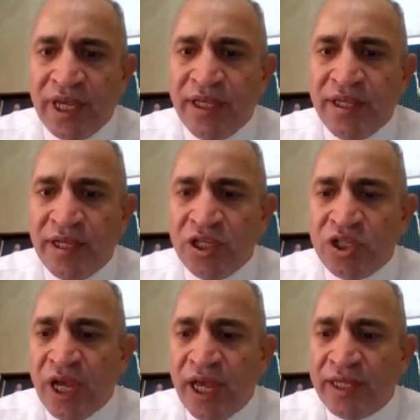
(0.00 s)
we
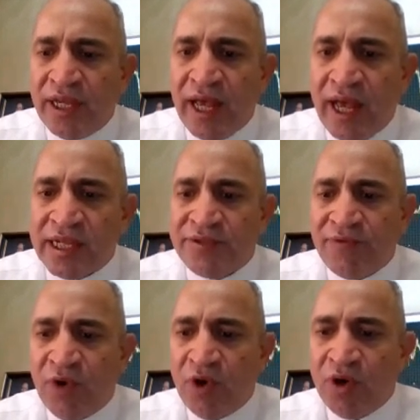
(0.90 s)
said each candle
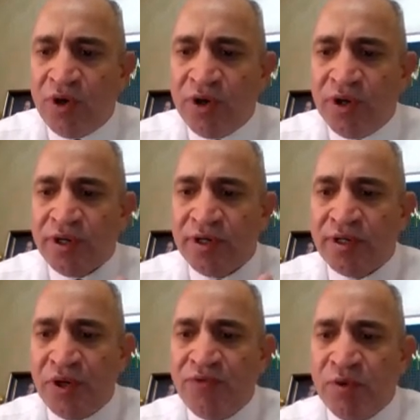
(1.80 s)
has four
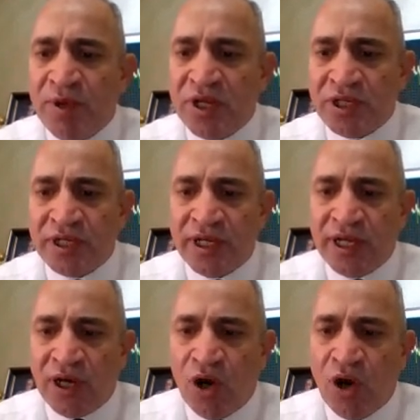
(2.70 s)
information:
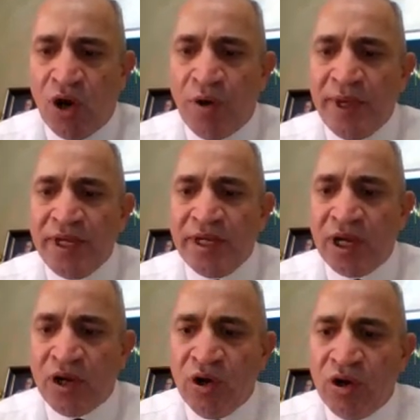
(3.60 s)

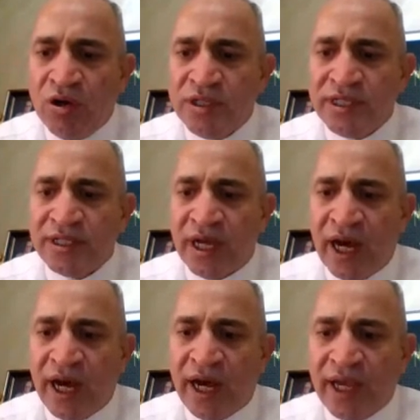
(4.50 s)
open,
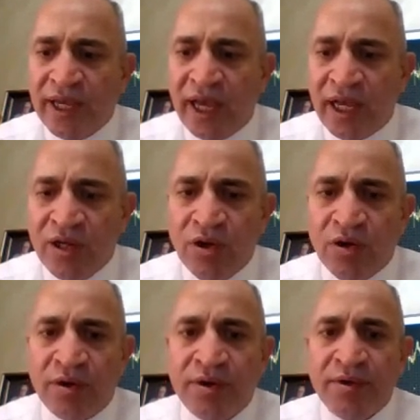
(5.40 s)
close, high,
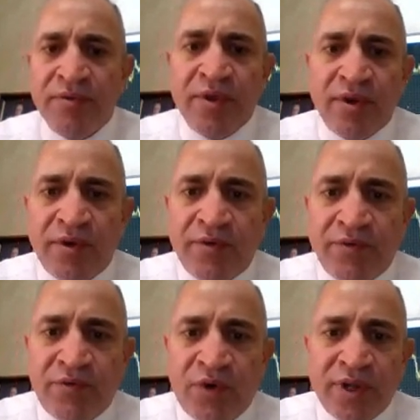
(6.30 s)
and low.
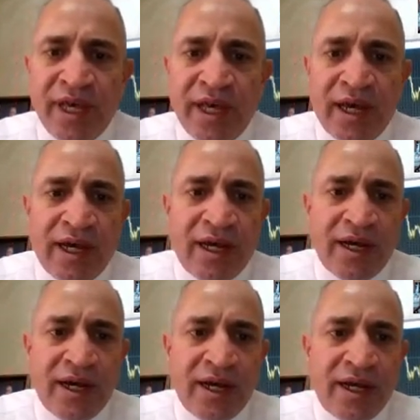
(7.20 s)
For the
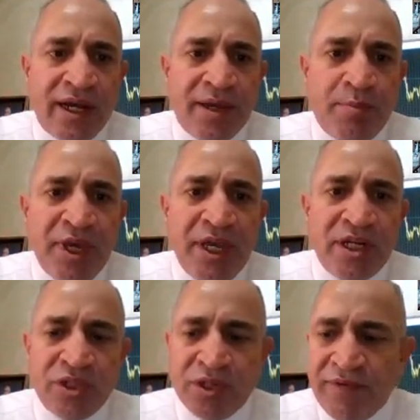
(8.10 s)

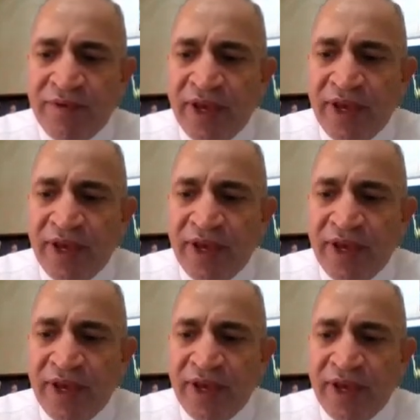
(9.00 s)
bearish
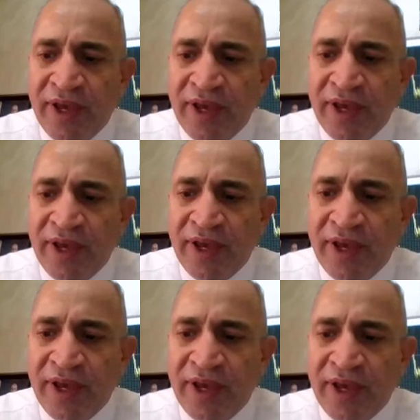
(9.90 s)
reversal
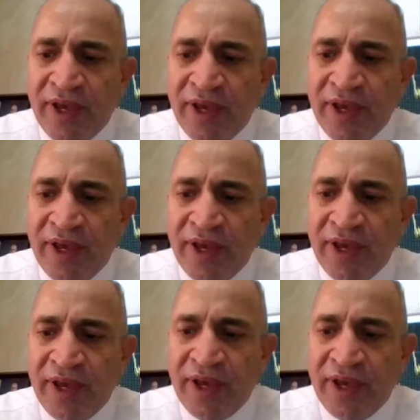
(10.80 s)
candlestick,
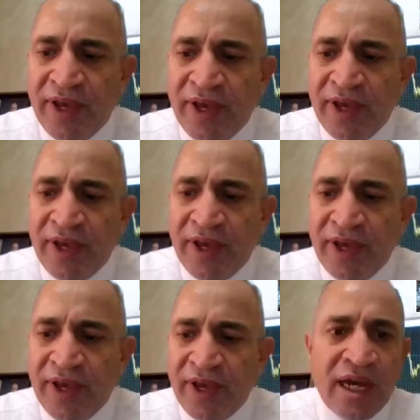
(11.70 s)
the high
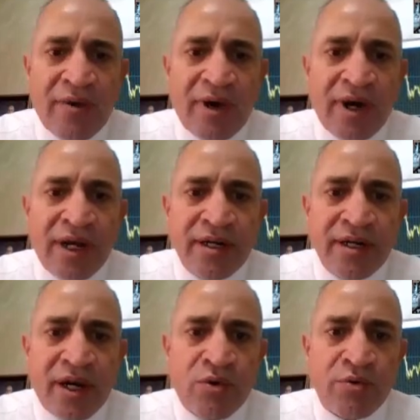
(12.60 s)
is
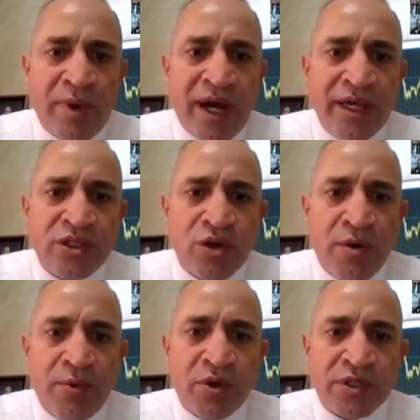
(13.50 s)
my
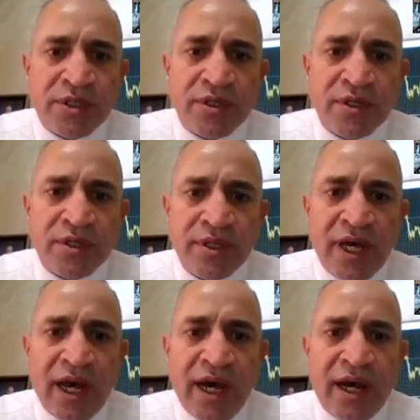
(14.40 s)
stop loss.
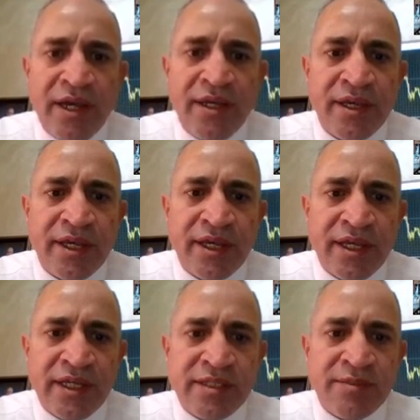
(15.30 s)
The high
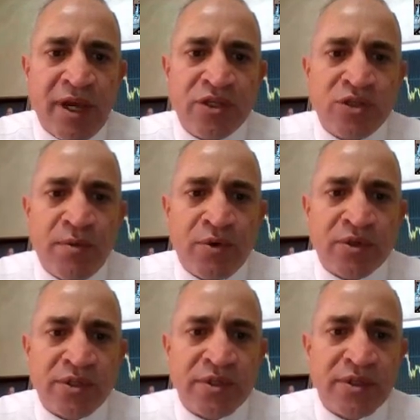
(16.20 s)
is my stop
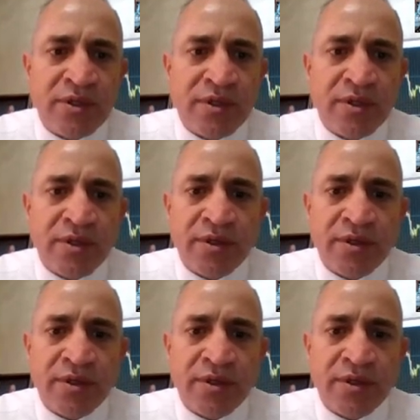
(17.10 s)
loss.